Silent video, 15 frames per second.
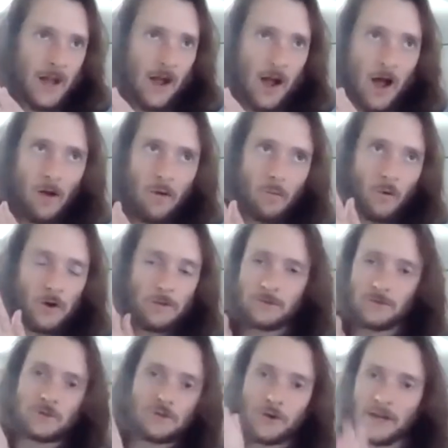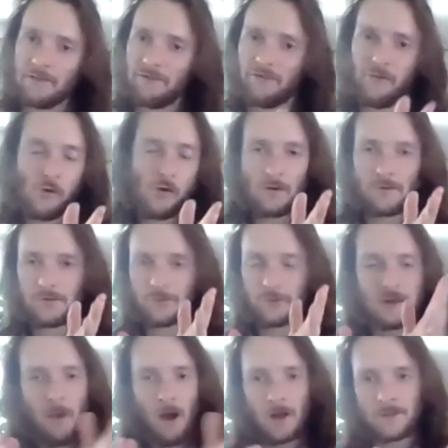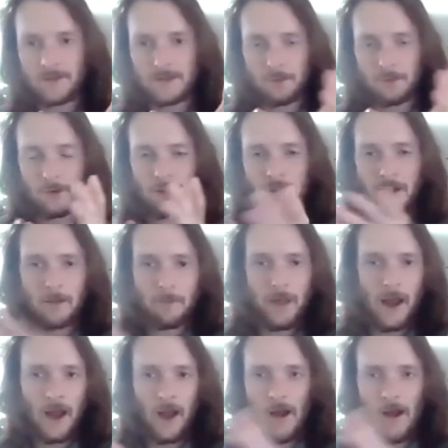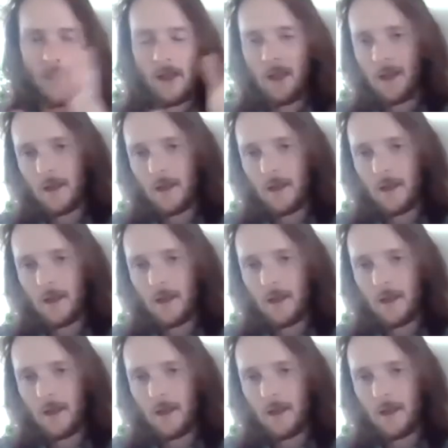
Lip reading: We're going to treat for 3 months, so we're going to compare